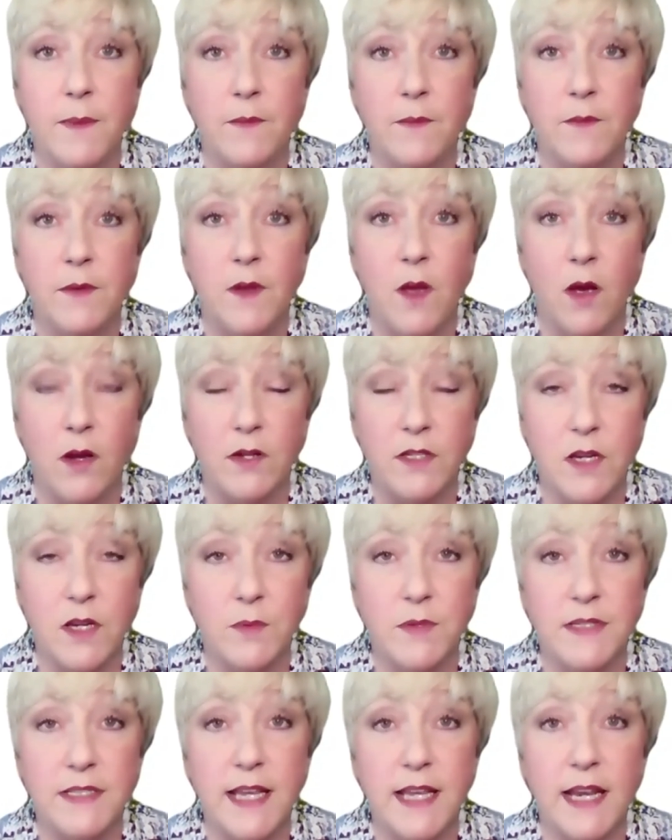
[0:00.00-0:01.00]
October
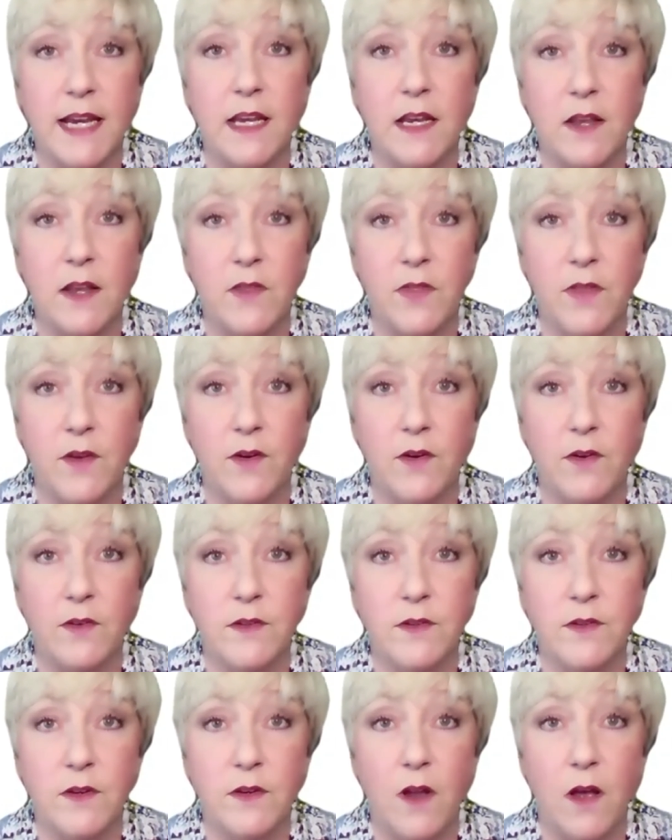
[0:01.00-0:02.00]
2nd and 3rd,
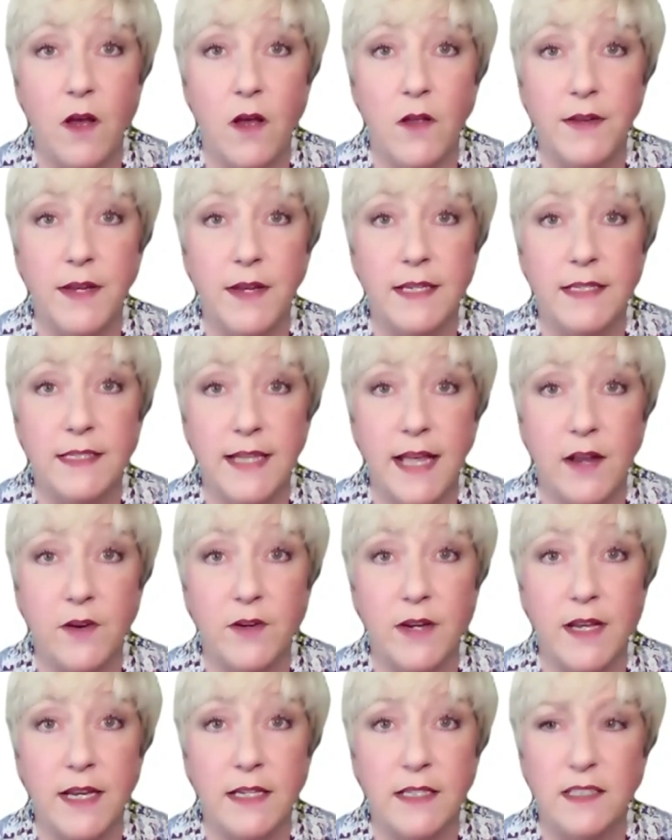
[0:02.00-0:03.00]
all day
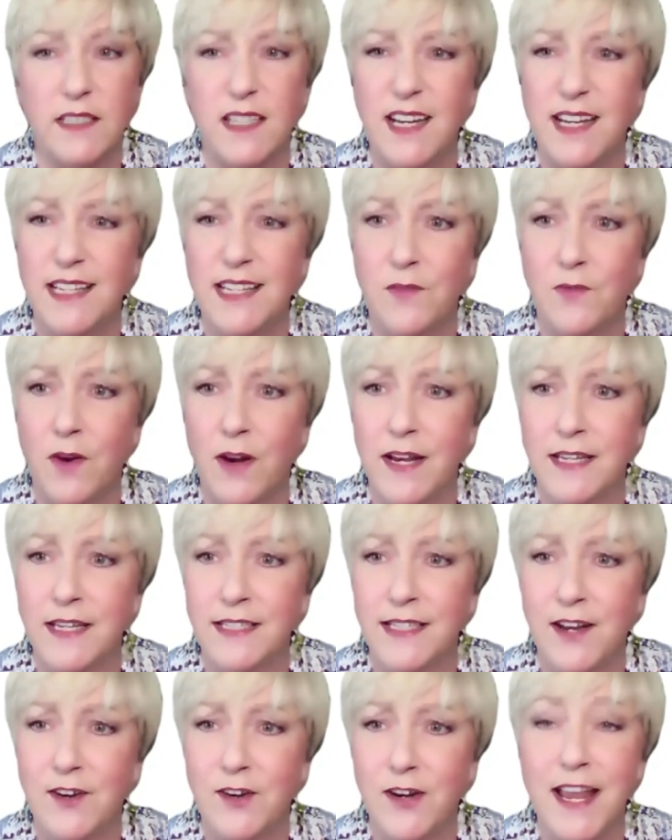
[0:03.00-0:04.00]
Saturday. And did I say Friday and
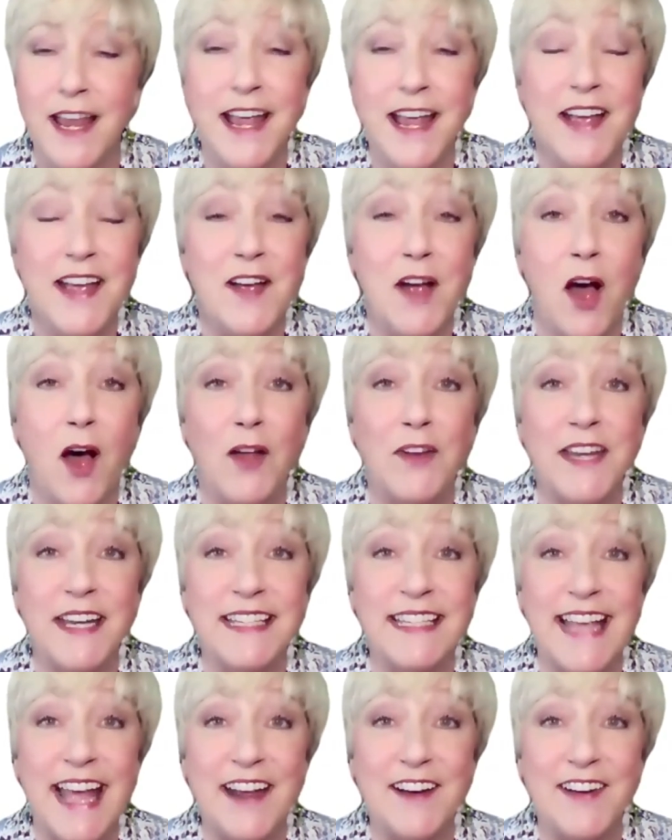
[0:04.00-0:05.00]
Saturday? All day
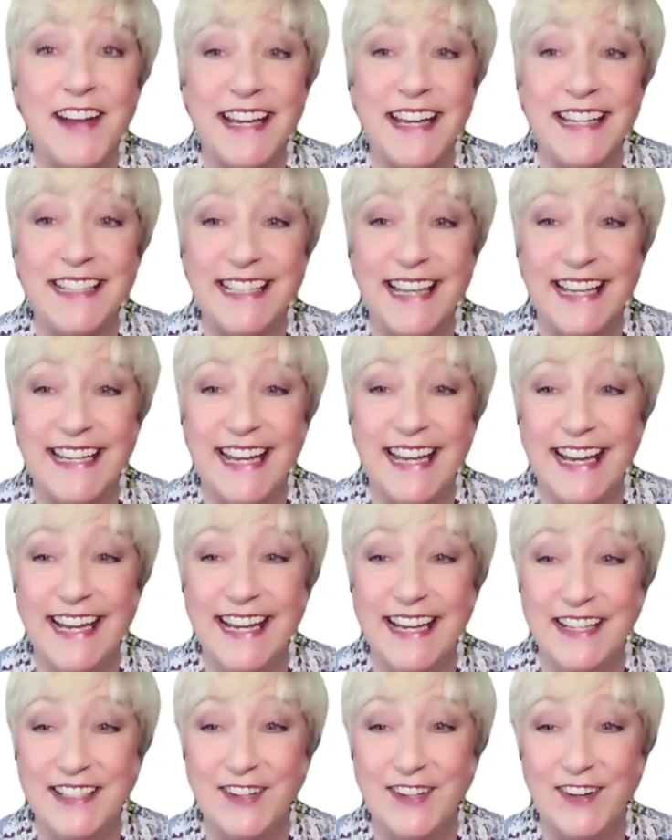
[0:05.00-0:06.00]
Saturday and Sunday,
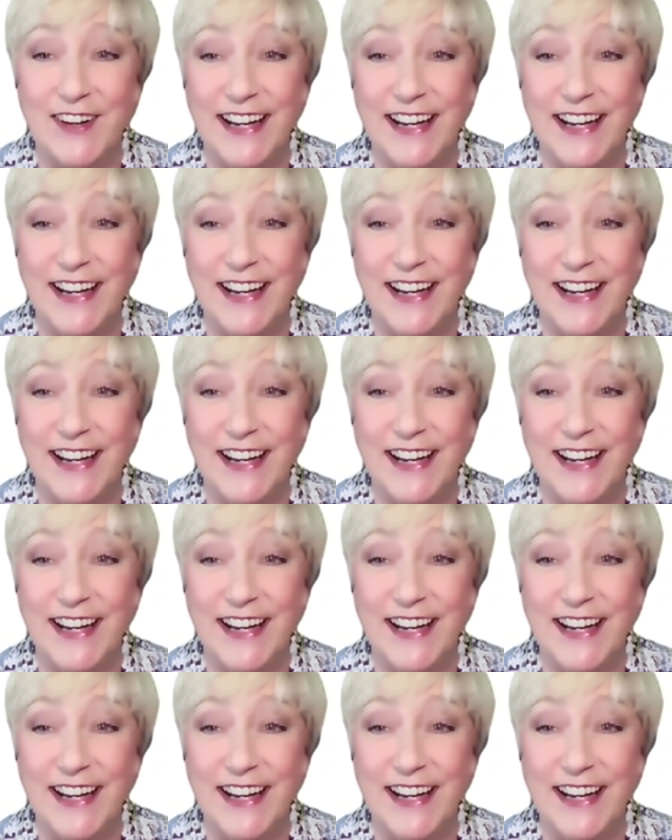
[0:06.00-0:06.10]
sorry.